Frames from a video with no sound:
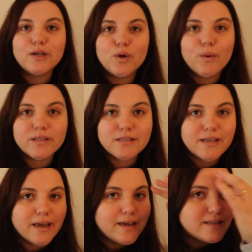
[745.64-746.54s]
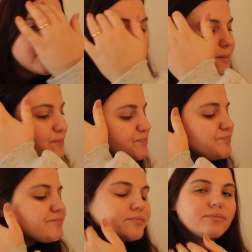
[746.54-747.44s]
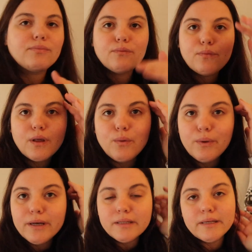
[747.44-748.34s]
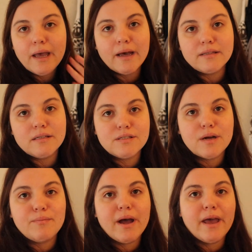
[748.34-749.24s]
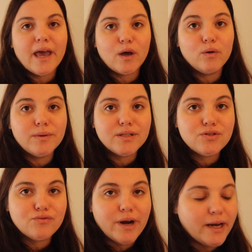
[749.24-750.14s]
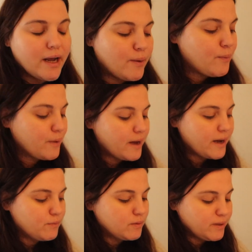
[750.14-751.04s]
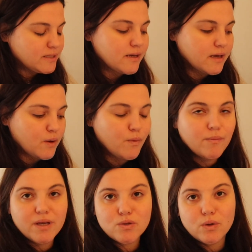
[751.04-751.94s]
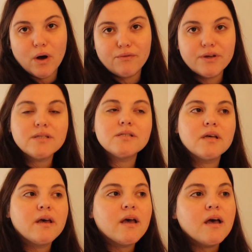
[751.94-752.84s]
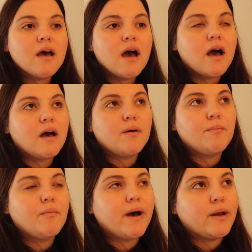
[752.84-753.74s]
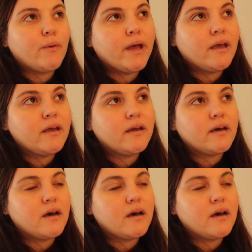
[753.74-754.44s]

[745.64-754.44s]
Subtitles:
don't know what to say its name. Well, yeah, these are my equipments right now I will be taking with me to office. By the way,